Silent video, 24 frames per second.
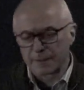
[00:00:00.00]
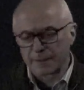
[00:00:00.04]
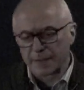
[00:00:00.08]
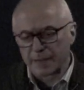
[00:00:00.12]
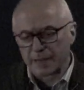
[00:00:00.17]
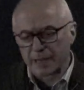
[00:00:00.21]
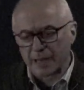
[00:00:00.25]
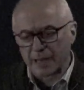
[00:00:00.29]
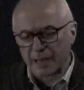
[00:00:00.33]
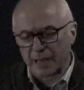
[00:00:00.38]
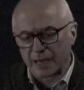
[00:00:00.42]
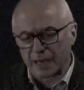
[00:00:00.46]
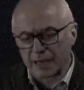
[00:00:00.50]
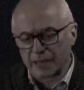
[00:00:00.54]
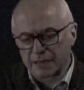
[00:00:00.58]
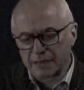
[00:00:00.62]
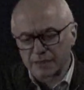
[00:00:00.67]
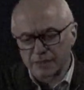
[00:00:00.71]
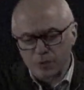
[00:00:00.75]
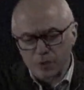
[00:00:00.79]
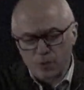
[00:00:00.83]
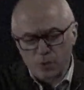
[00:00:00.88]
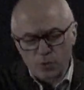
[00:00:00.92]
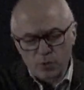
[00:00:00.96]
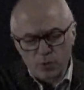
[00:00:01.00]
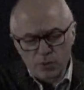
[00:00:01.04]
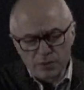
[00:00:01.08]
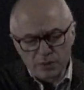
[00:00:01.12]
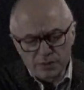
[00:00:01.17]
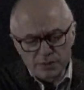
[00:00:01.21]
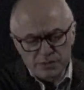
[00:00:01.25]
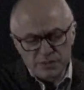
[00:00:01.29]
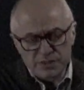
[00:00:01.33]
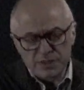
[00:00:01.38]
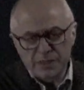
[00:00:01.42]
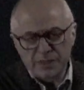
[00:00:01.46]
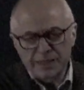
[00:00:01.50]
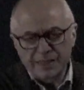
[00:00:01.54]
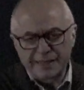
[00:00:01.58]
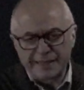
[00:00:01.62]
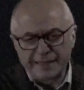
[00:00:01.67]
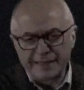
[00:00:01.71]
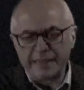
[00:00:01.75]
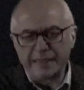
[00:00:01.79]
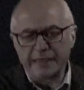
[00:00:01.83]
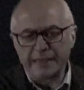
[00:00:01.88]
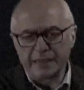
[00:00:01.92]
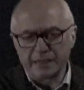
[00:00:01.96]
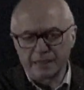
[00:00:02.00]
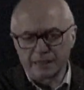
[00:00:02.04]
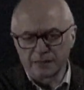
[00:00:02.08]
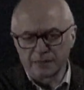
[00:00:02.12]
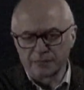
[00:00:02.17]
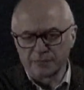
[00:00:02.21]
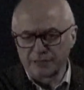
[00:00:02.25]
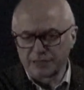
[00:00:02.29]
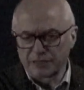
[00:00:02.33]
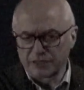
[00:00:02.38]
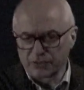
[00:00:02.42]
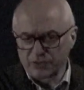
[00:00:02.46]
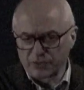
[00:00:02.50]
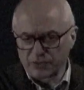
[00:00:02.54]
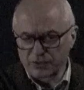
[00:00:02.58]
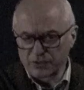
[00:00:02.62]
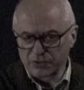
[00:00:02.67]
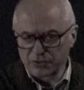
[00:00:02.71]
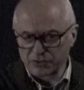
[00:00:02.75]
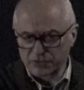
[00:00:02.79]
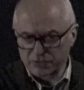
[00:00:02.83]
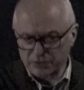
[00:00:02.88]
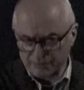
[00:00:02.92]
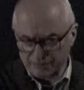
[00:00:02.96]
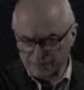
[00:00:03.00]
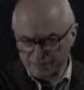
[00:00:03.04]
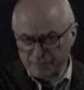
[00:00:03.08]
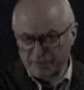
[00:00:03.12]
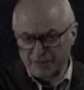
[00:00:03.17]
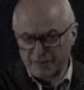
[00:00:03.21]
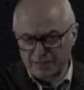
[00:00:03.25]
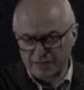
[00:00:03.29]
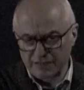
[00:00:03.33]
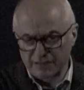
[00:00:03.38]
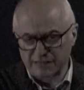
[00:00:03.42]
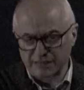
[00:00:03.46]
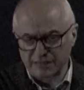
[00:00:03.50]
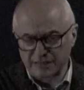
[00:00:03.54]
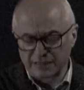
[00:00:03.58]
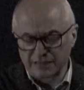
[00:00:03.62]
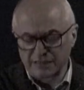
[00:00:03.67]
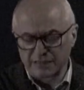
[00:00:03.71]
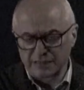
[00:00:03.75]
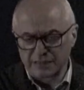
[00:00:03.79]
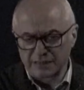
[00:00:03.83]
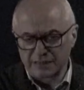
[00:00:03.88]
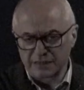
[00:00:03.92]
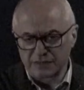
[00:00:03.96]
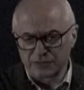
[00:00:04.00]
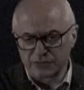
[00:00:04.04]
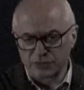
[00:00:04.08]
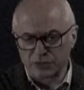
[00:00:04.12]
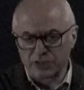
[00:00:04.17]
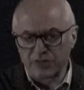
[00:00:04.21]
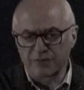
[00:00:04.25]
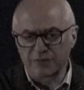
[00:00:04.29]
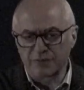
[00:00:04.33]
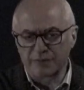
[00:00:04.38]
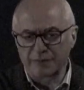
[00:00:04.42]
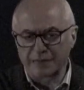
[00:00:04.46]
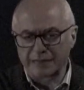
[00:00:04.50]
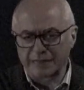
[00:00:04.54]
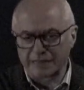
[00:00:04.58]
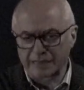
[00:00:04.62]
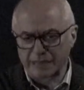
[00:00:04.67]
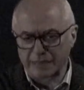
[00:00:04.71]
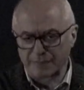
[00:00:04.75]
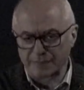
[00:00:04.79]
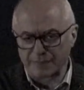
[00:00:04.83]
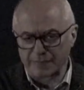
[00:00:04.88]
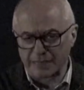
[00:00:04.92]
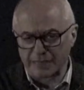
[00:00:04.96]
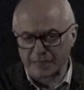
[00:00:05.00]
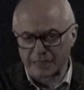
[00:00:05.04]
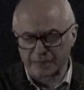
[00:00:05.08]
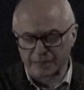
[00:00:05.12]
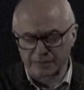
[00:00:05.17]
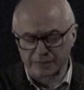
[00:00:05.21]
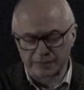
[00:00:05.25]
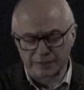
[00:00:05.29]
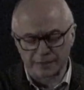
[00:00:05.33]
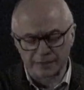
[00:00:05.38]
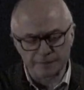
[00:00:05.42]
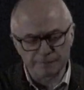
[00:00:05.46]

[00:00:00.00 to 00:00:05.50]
Our wounds heal because, in part, driven by capillarity.